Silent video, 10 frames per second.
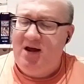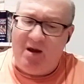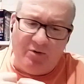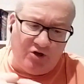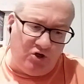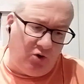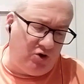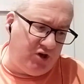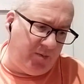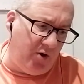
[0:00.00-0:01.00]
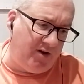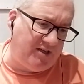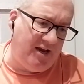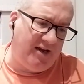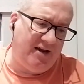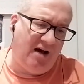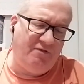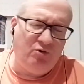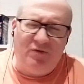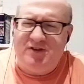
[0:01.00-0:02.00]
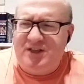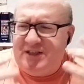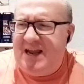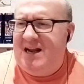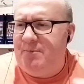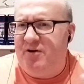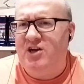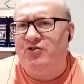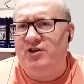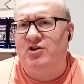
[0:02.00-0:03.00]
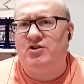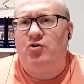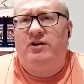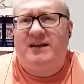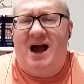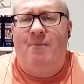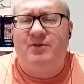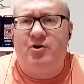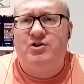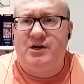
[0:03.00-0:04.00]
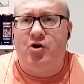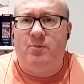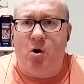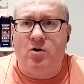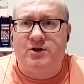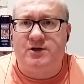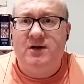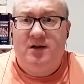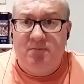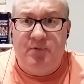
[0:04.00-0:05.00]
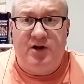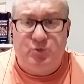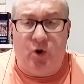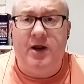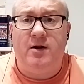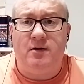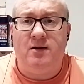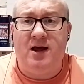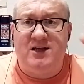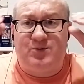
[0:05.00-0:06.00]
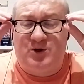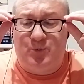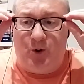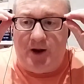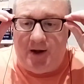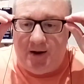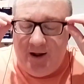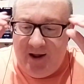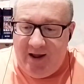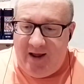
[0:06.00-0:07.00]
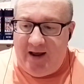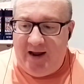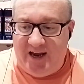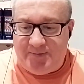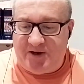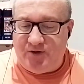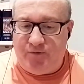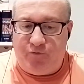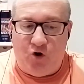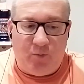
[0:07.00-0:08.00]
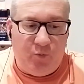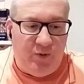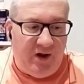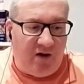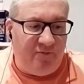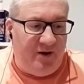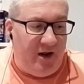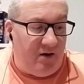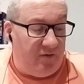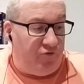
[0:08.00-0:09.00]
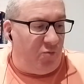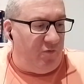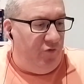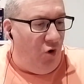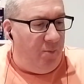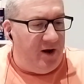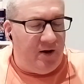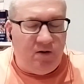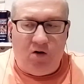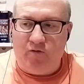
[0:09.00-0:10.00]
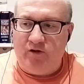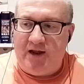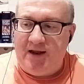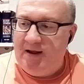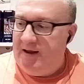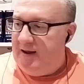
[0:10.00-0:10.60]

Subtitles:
And when St Johnstone come out in the second half, they don't have sustained pressure, so it's not like camped outside our box, but it's worrying. it's just worrying, especially the form we have been in or the form we've not been in of late.